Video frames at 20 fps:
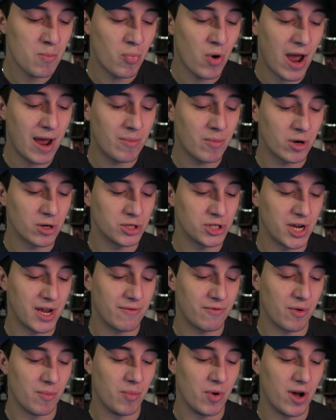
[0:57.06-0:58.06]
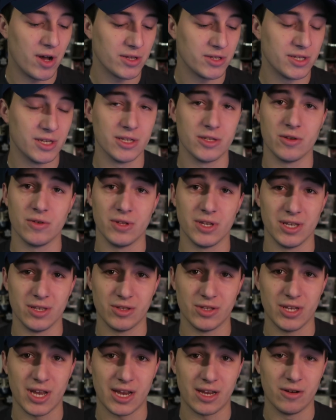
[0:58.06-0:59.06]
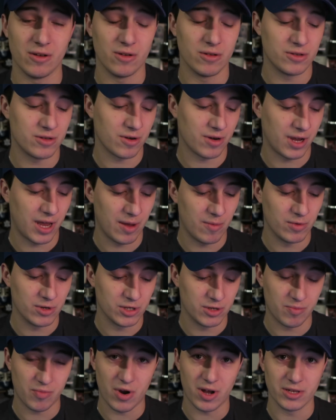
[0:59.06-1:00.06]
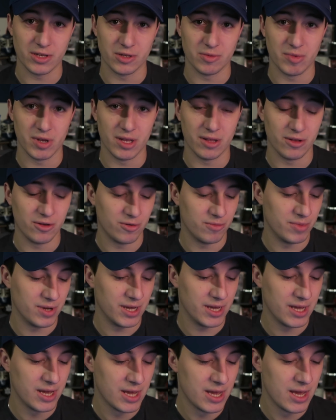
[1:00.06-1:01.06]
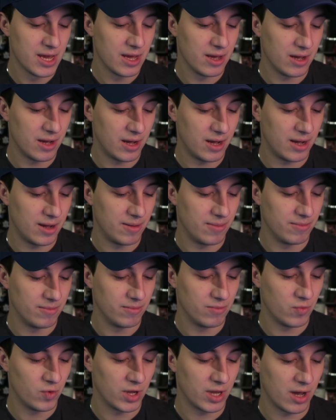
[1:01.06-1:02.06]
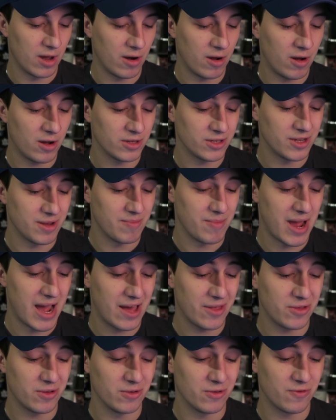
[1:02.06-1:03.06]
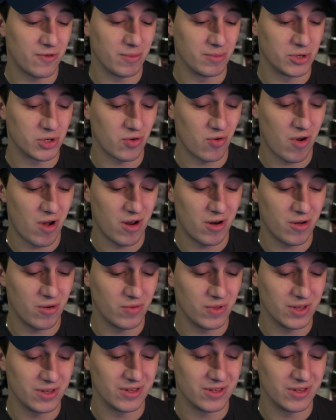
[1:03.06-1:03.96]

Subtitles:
Brad Marchand from Boston, it's only his second All-Star game, which surprises me a little bit. We got Austin Matthews from Toronto.